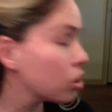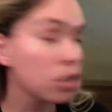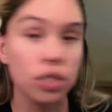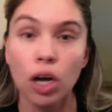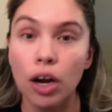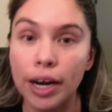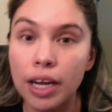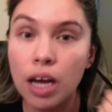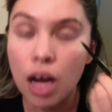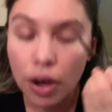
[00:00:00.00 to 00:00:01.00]
Sorry.
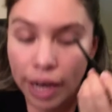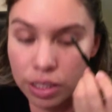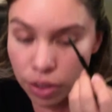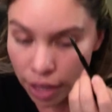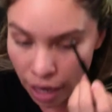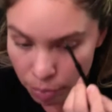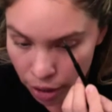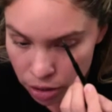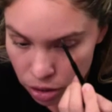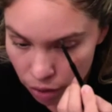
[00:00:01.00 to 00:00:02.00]
Okay, so then I'm going
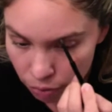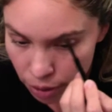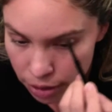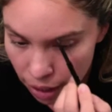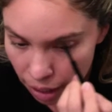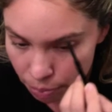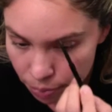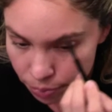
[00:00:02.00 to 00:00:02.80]
to start from the top.